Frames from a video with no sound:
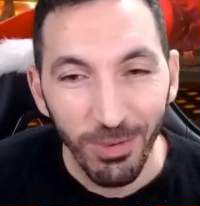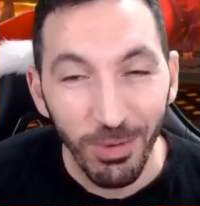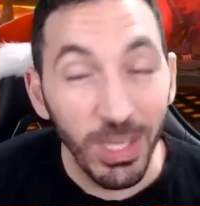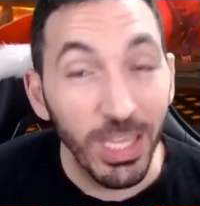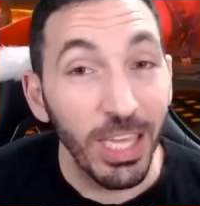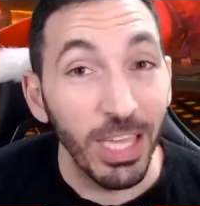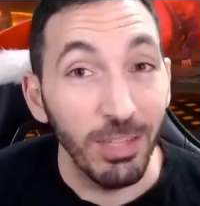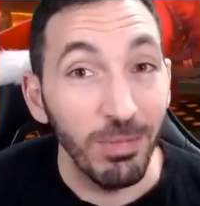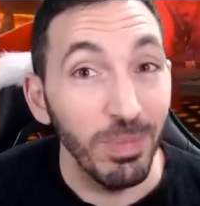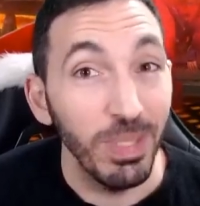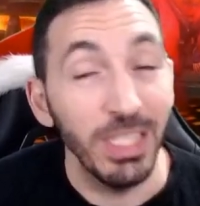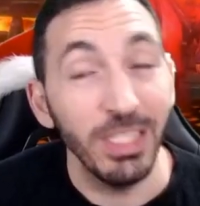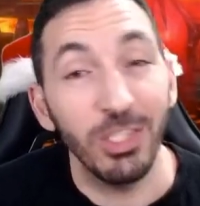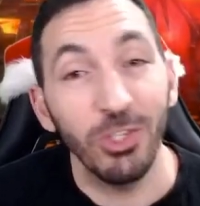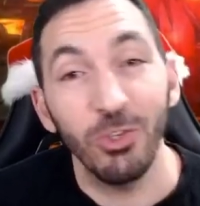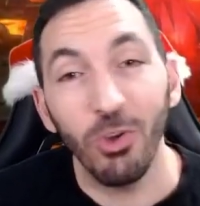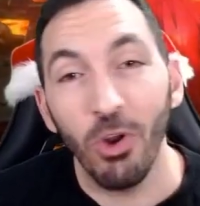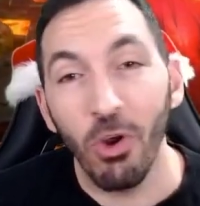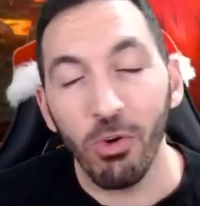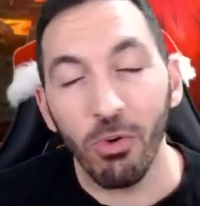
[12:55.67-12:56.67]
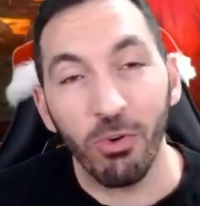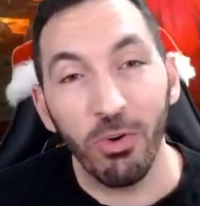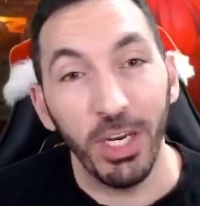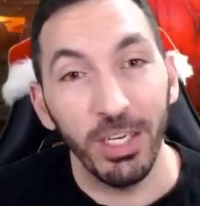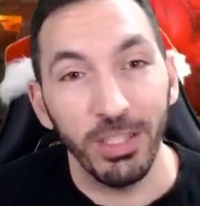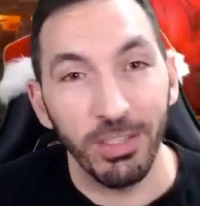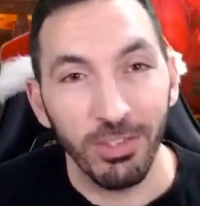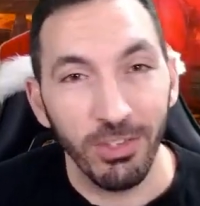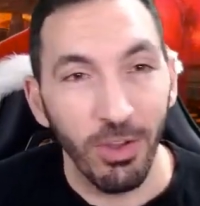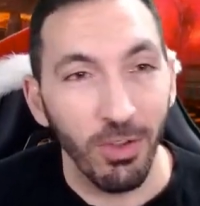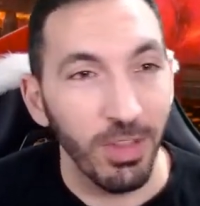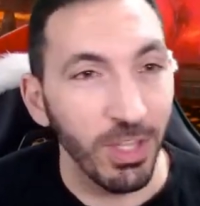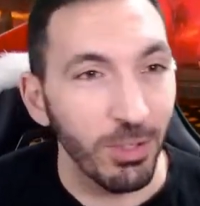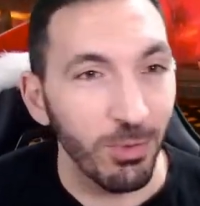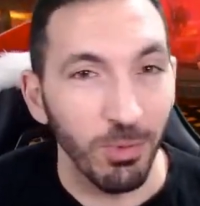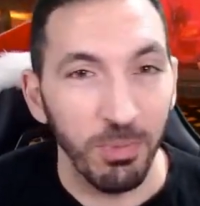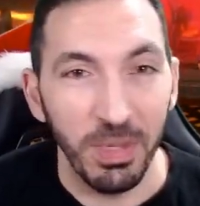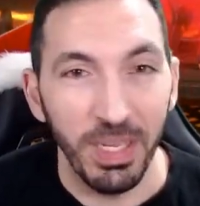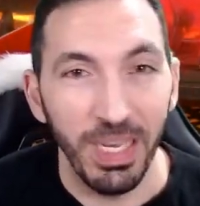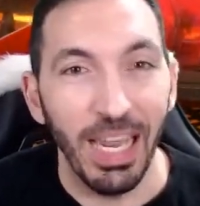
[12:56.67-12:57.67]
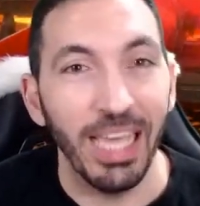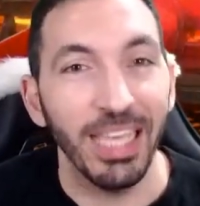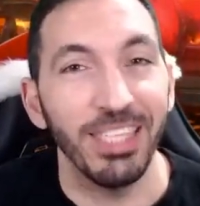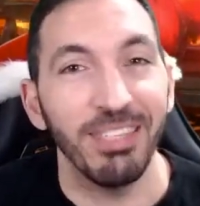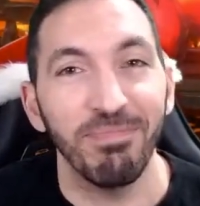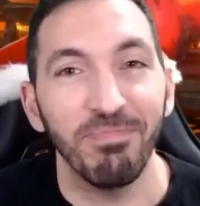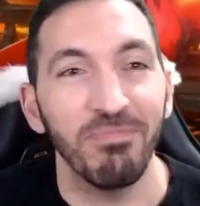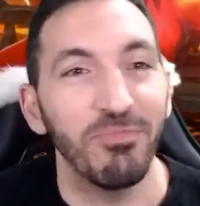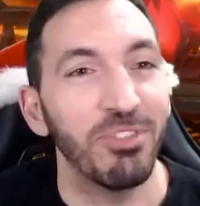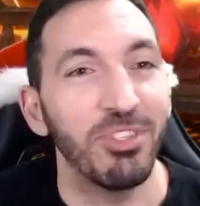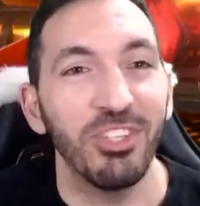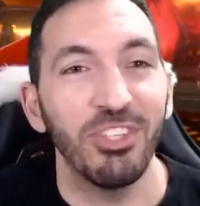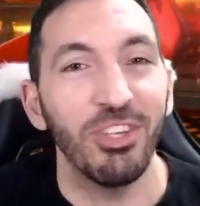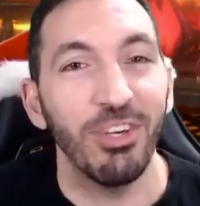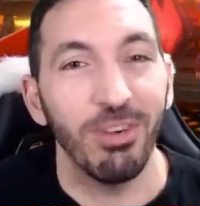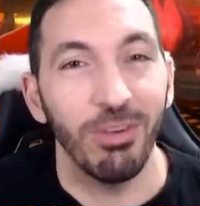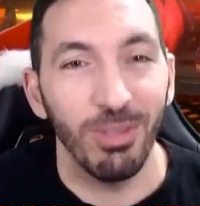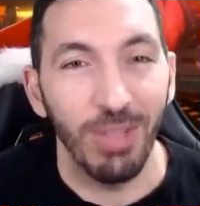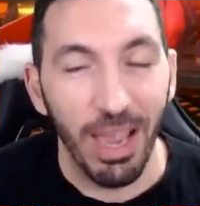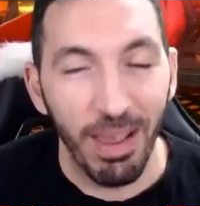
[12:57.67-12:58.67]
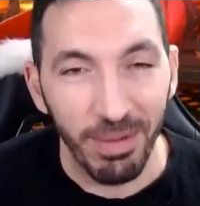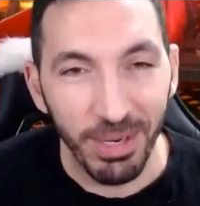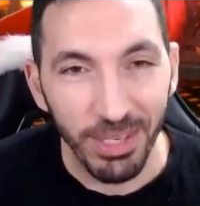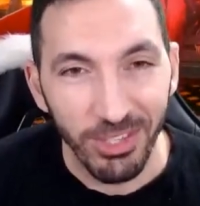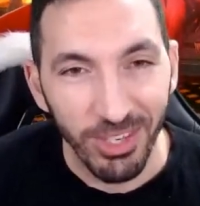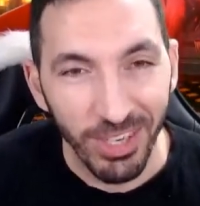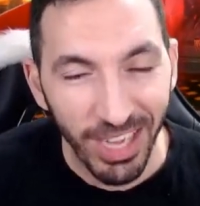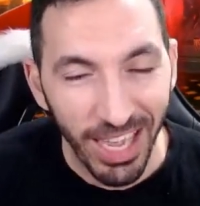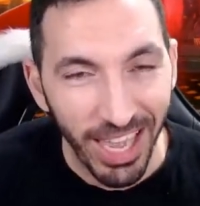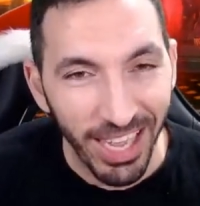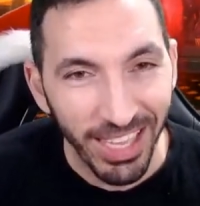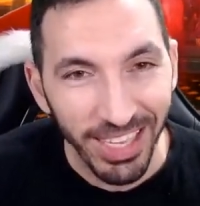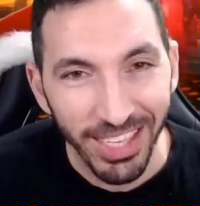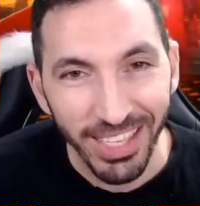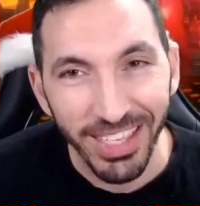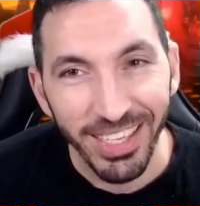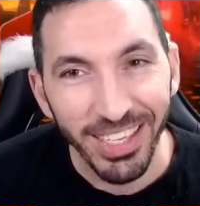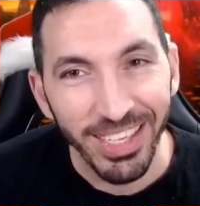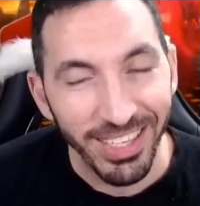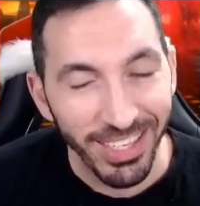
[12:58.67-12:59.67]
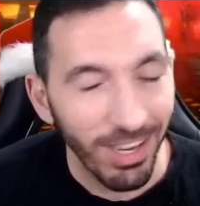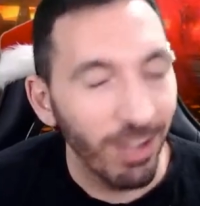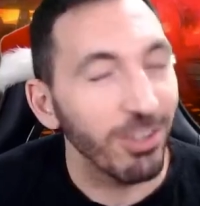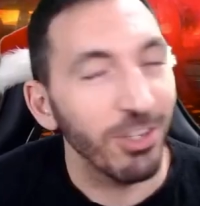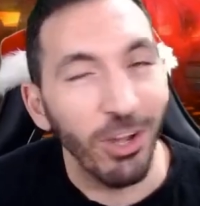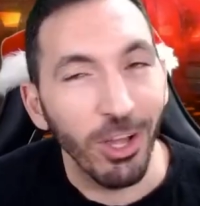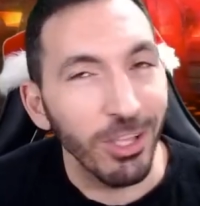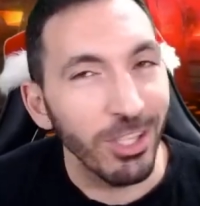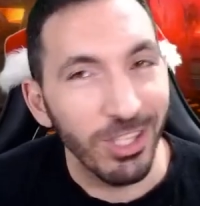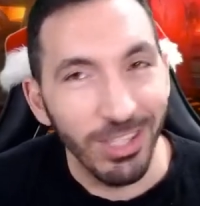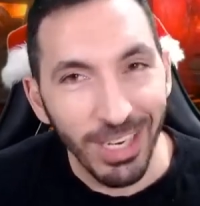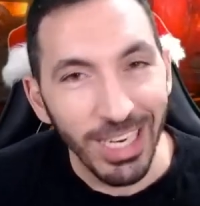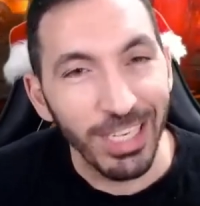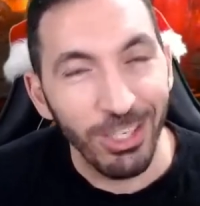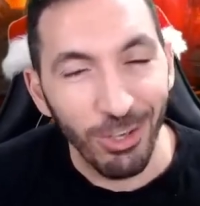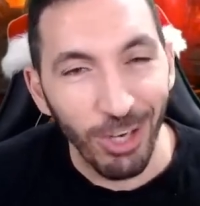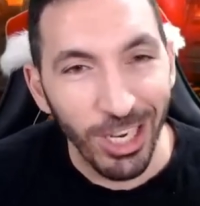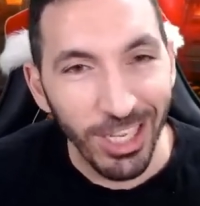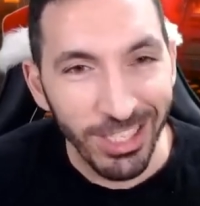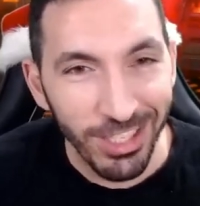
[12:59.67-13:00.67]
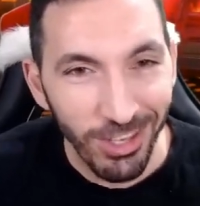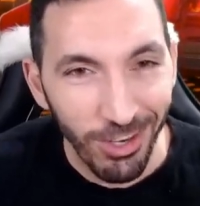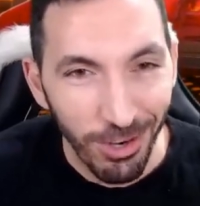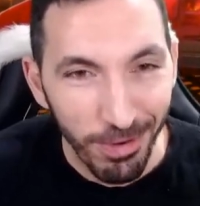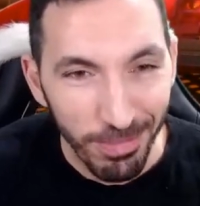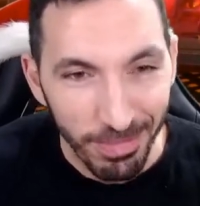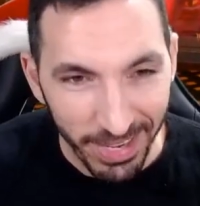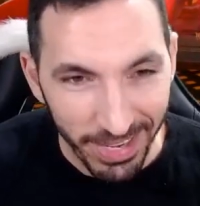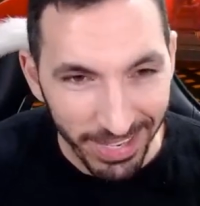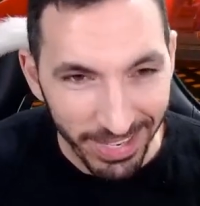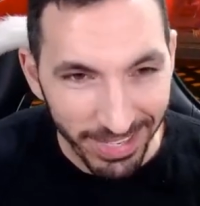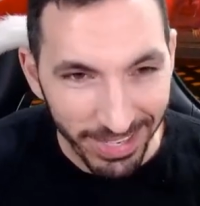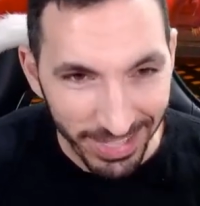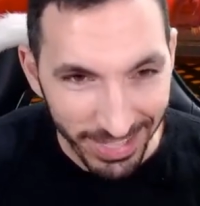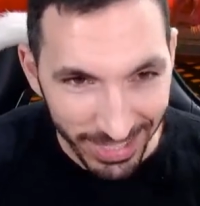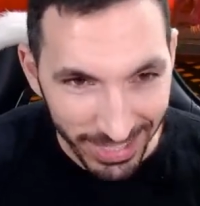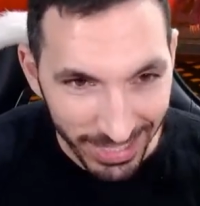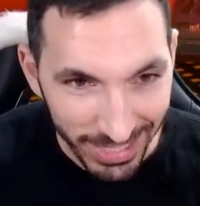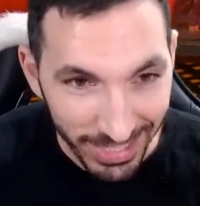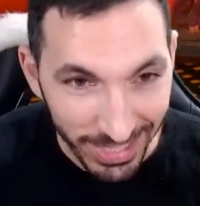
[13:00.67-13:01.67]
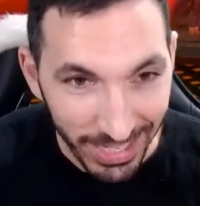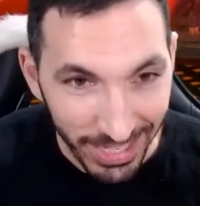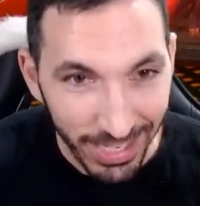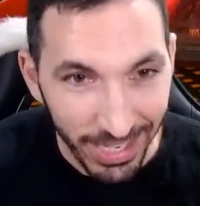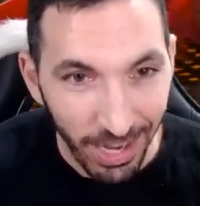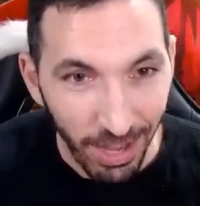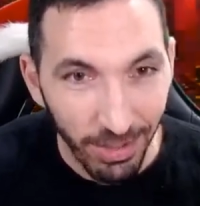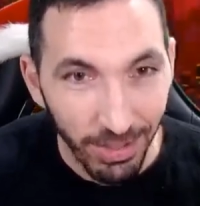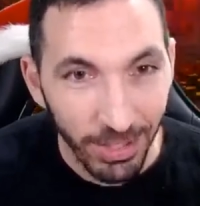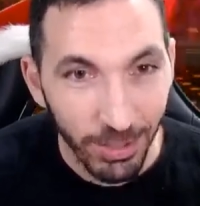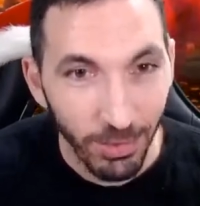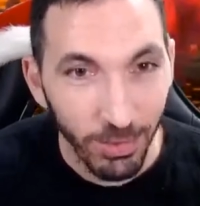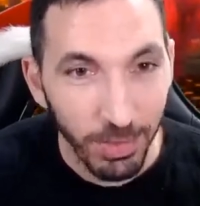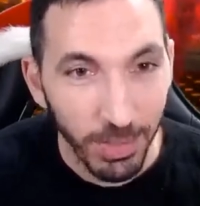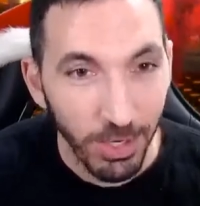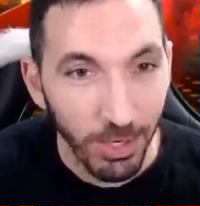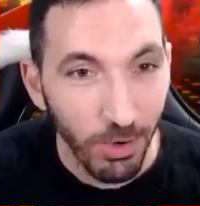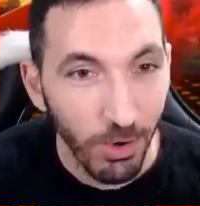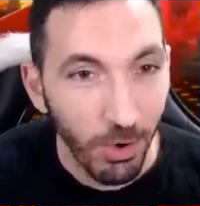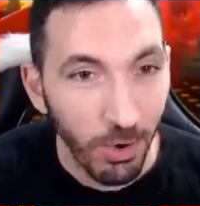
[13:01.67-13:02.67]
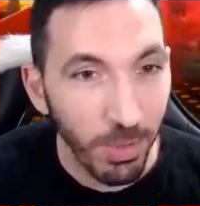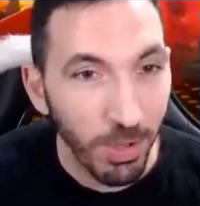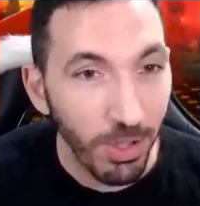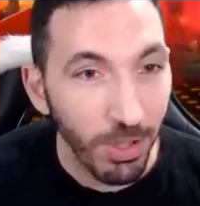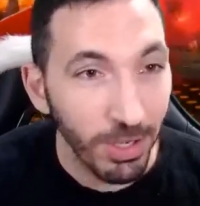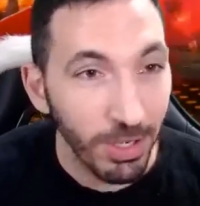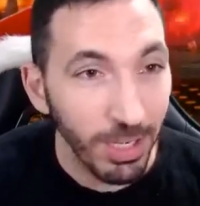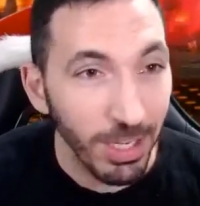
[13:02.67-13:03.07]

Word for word: Weak hit means you don't crit, so this will be like zero damage, okay? Now, not literally zero, but see, now this will be normal.